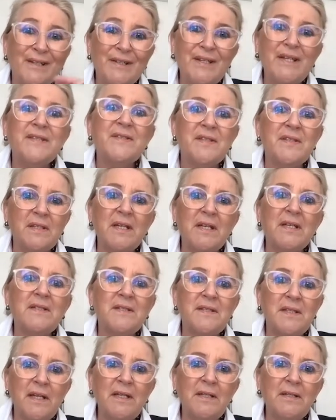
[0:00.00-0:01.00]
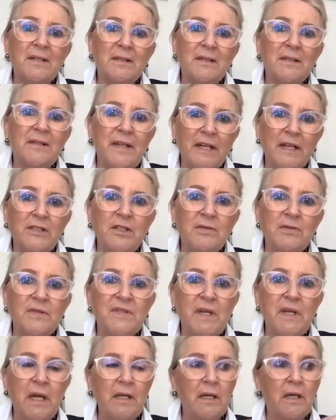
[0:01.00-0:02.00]
This kicks in, that you
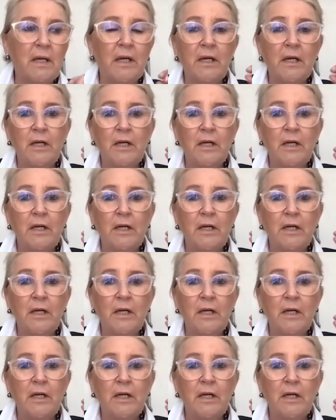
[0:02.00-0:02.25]
say,